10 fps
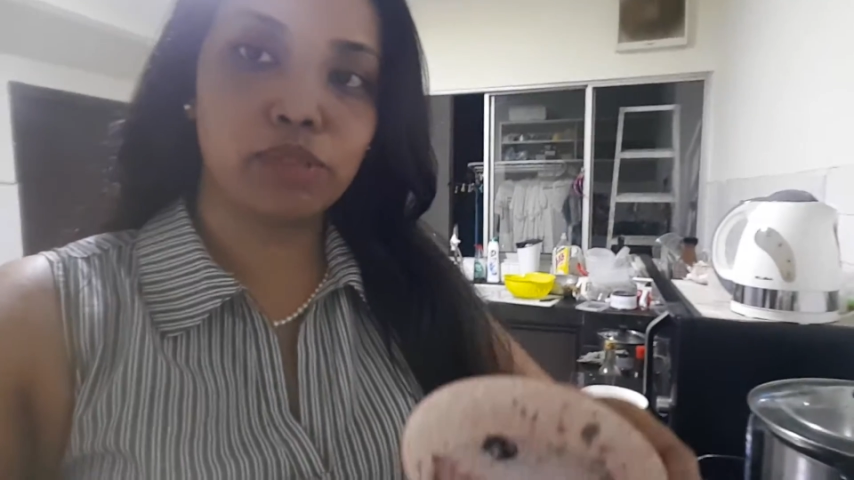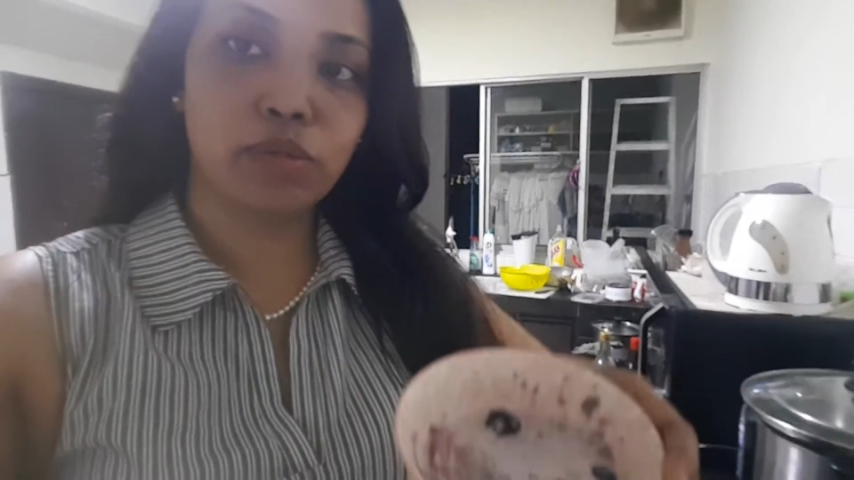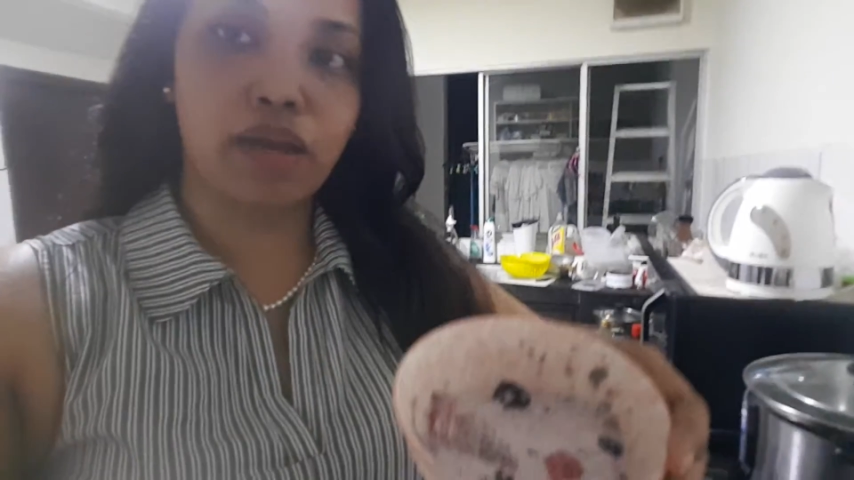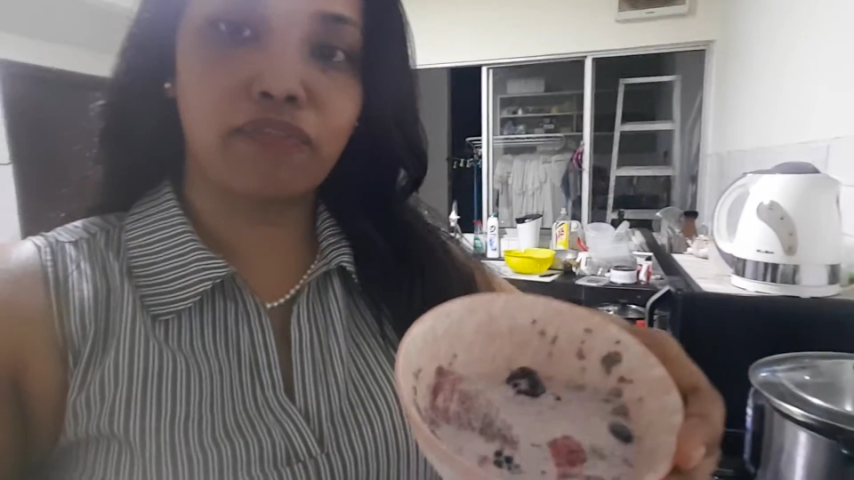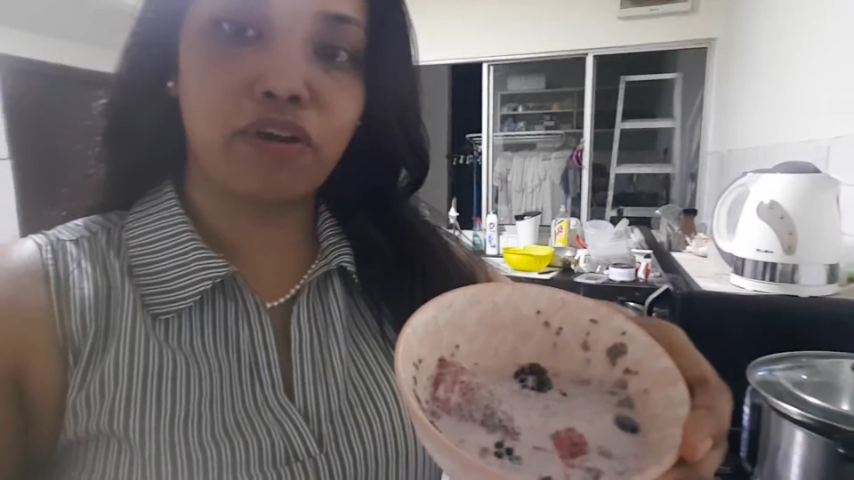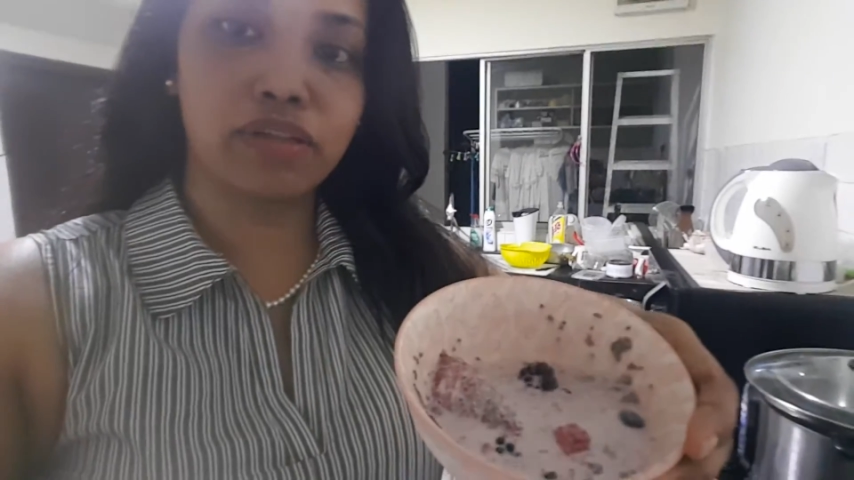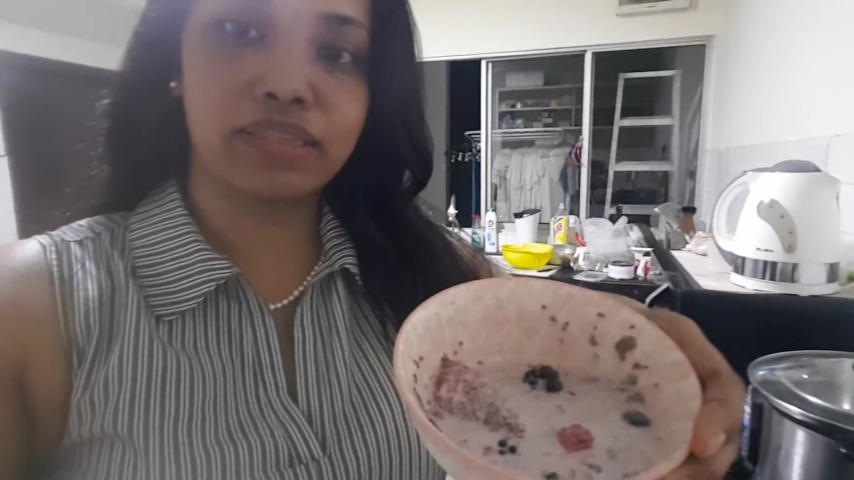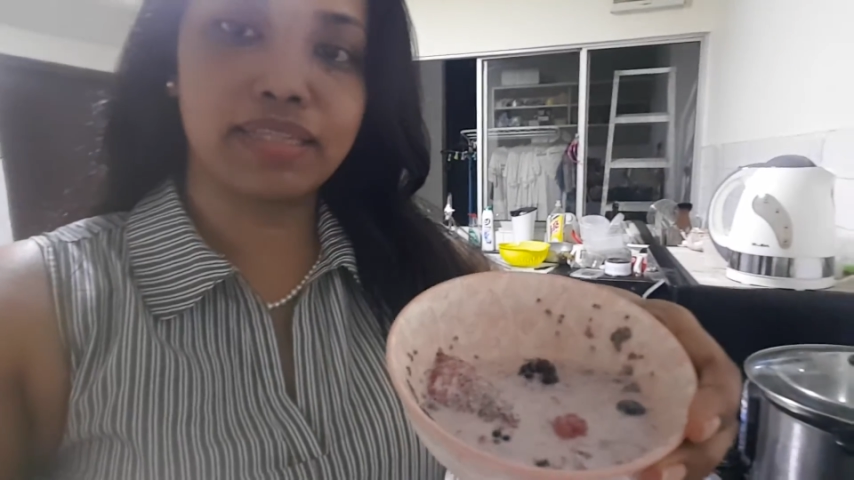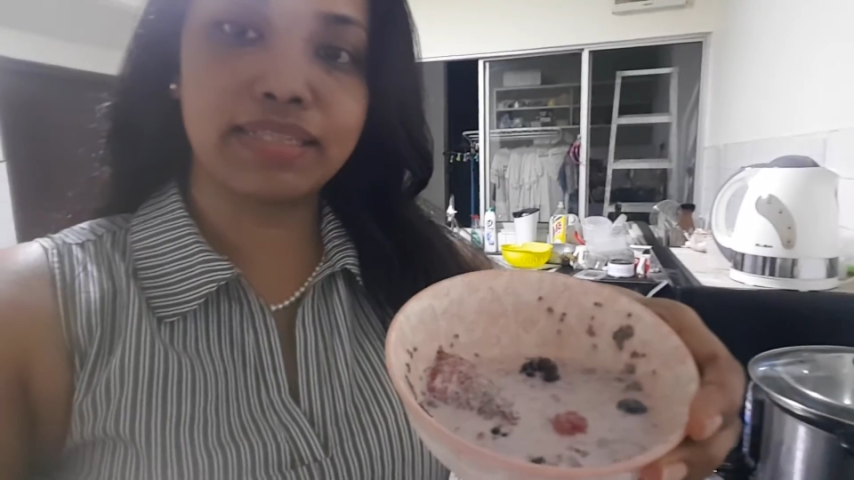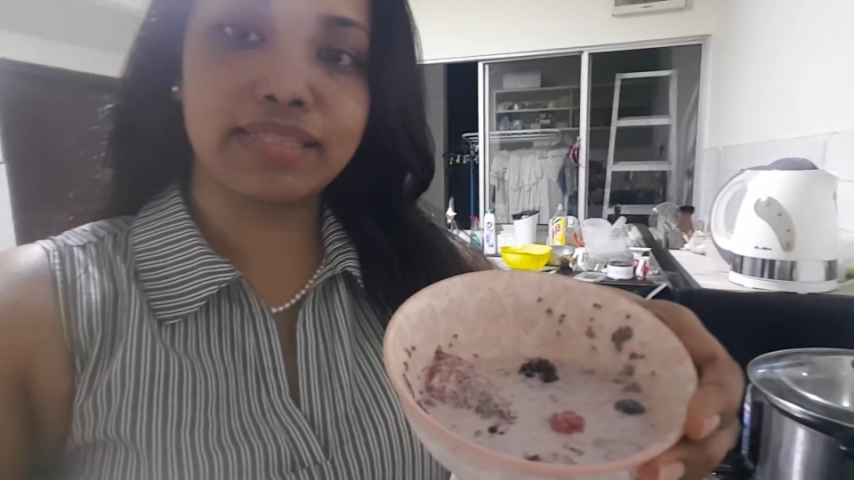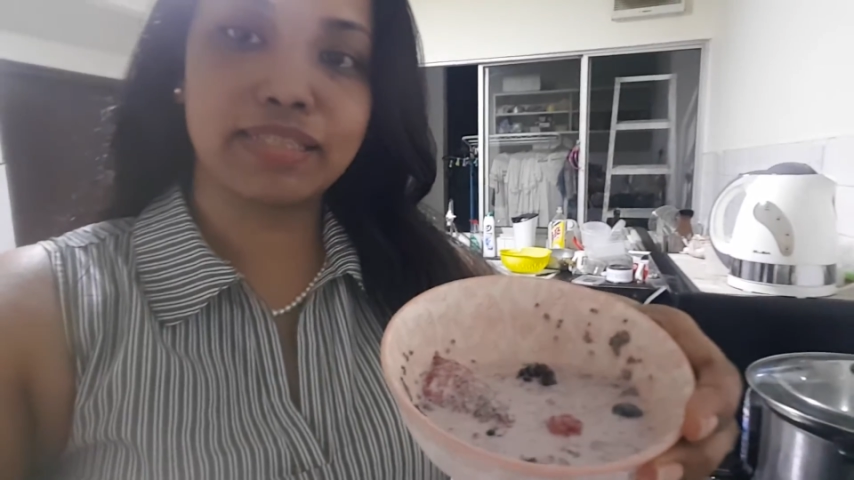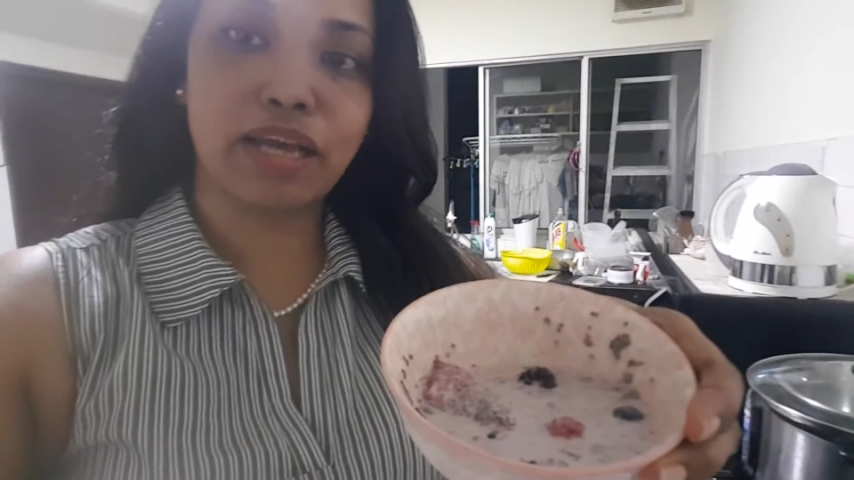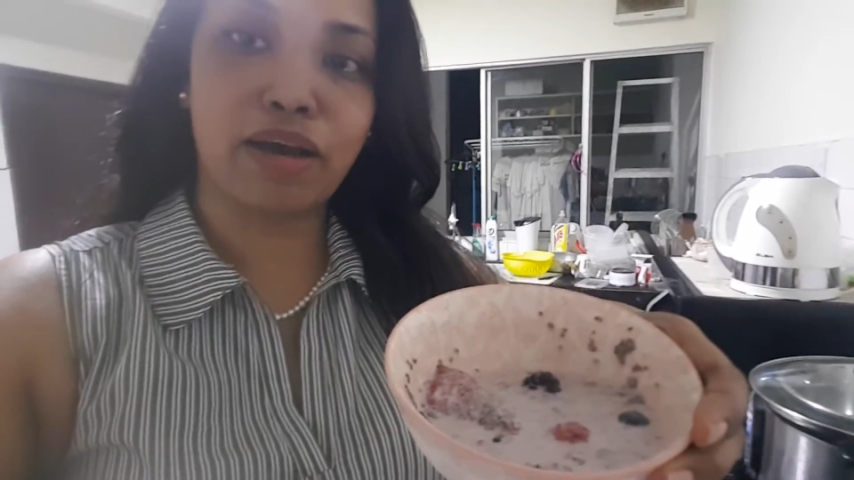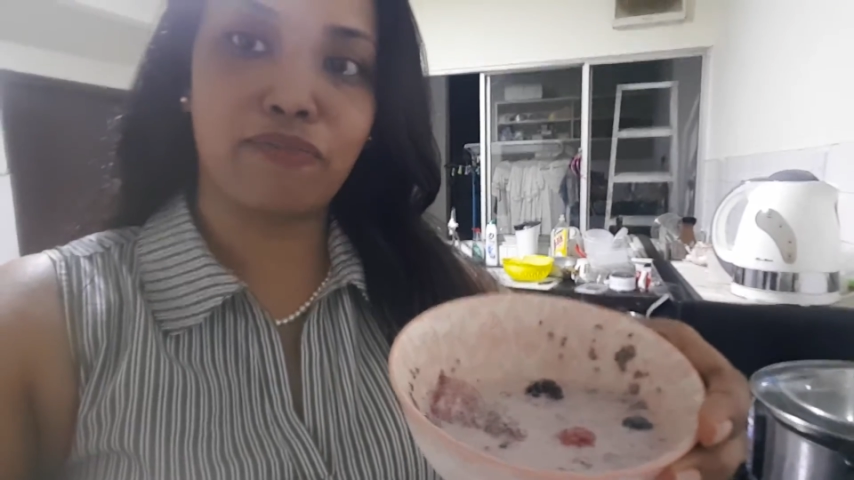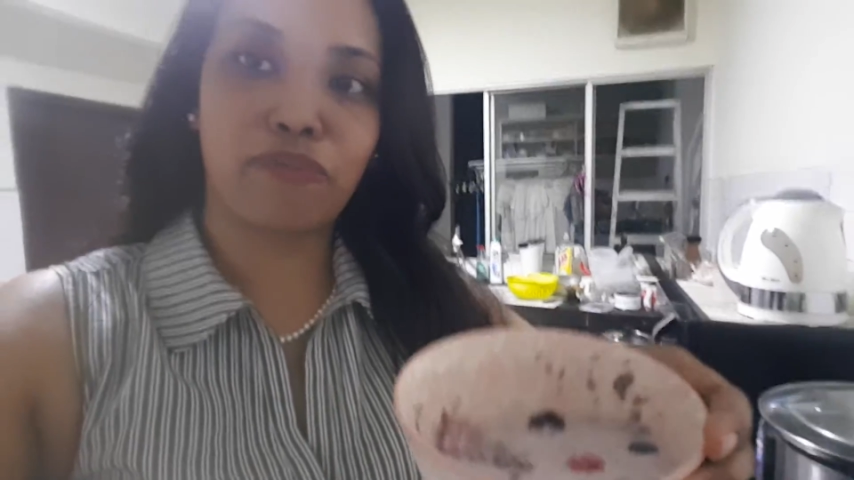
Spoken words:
So I've got this